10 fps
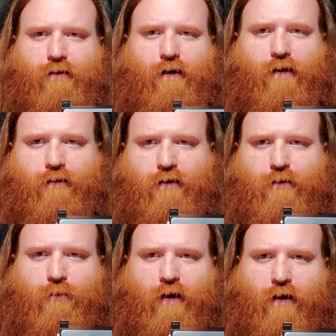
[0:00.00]
And then
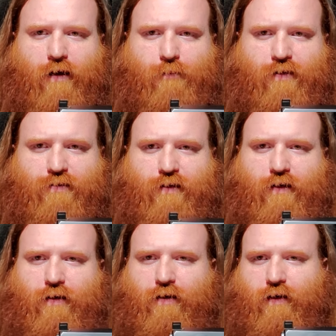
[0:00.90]
when I got my
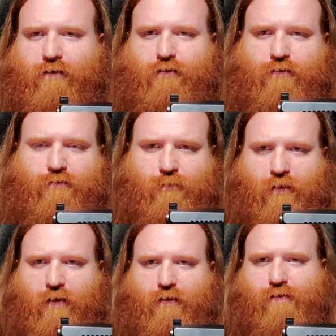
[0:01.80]
SIG, I took some
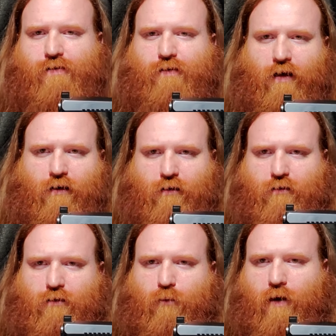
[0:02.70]
classes and I
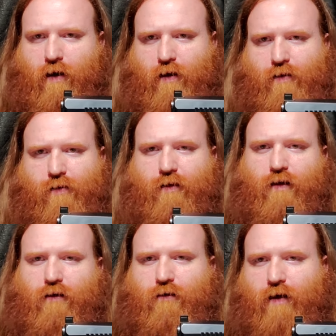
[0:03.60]
learned why, and then I
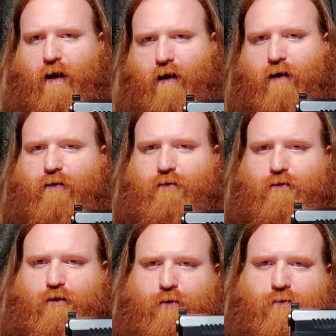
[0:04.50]
learned how to
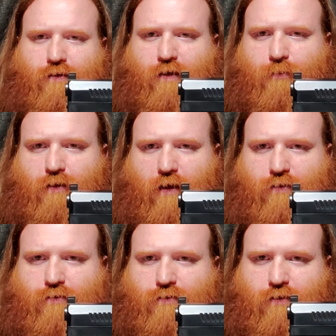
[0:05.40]
use a double
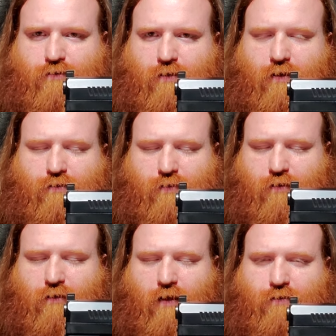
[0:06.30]
action
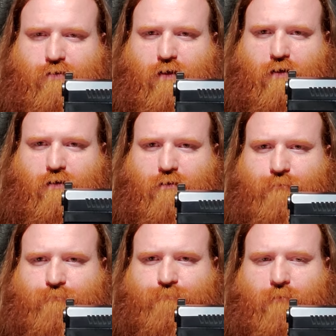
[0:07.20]
single action gun,
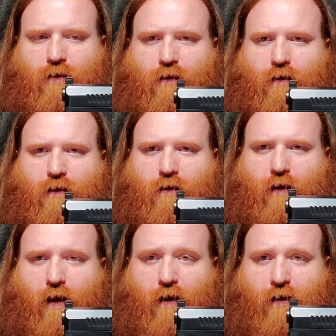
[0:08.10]

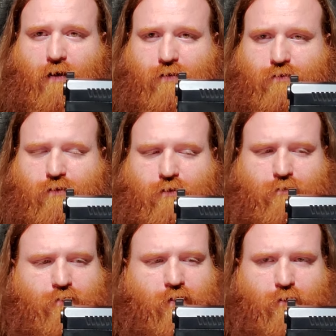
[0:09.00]
and I started
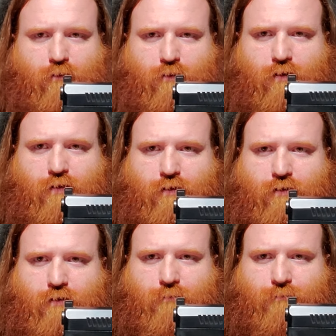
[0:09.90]
getting really
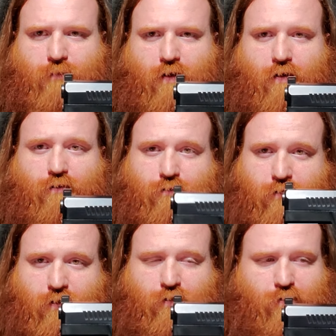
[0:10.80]
good. So
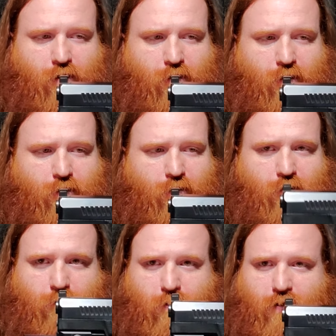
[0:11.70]
then I shot
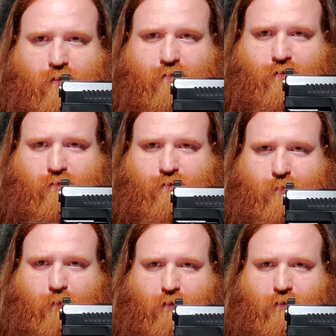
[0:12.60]
a buddy's CZ
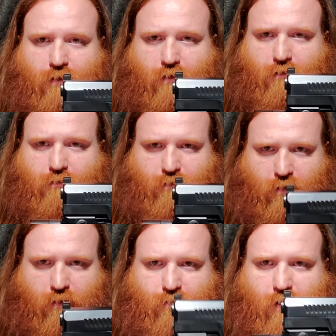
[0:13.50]
P10,
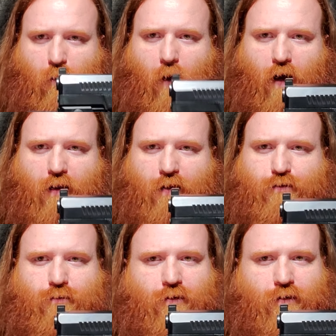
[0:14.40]
and I was like, wow, that's
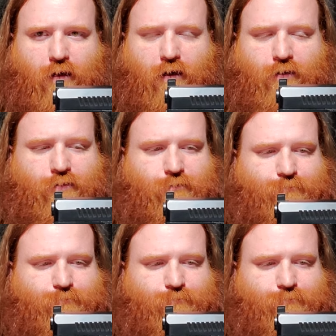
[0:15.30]
really nice.